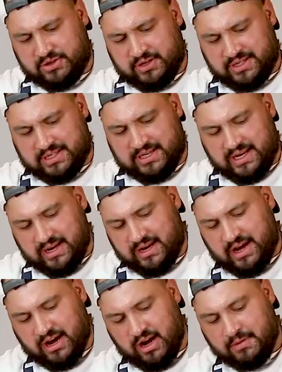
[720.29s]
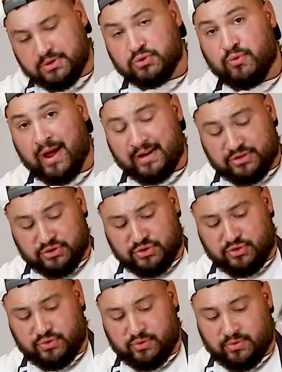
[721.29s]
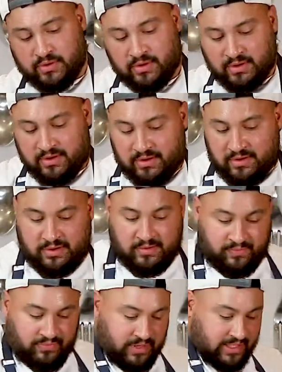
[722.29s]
you can see, it comes right to the